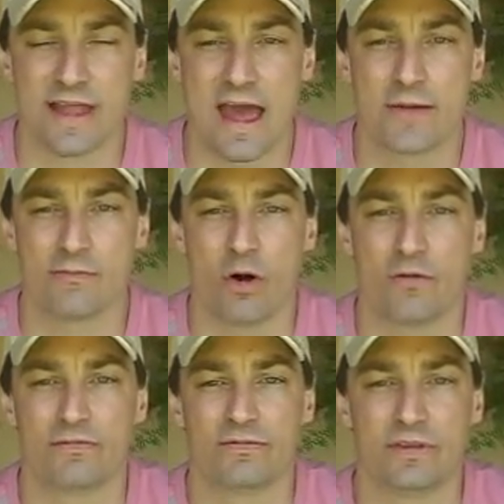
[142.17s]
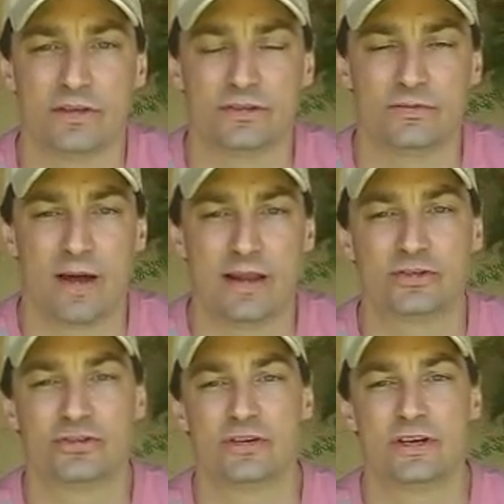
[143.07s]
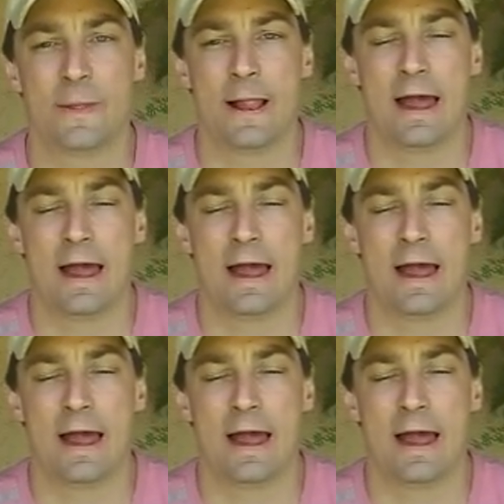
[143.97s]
name of this ministry